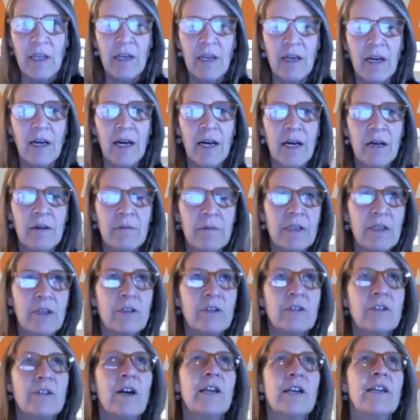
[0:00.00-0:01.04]
and you're
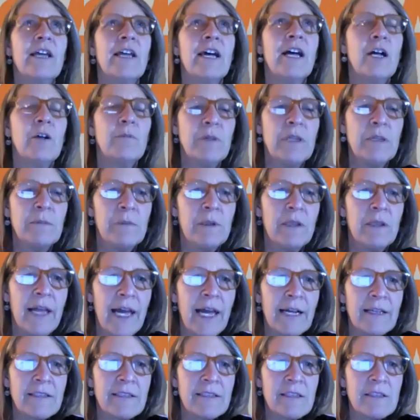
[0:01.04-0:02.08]
trying to help people
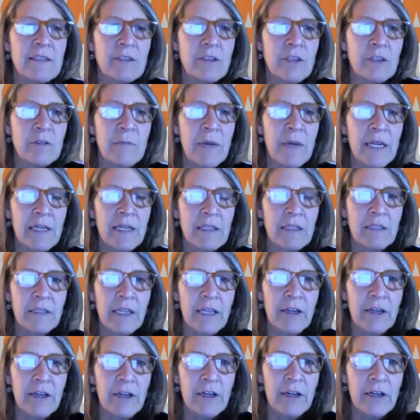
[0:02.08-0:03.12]
access good medical care.